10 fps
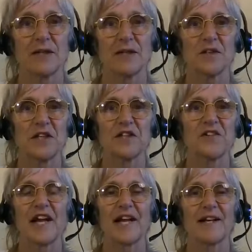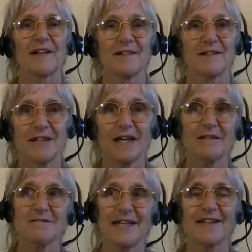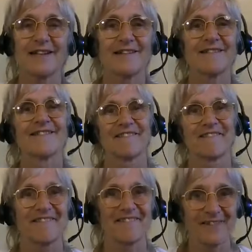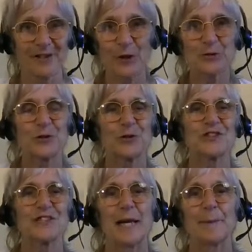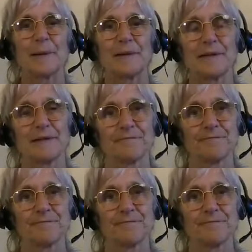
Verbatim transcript: I don't understand. Oh, then those thoughts happen.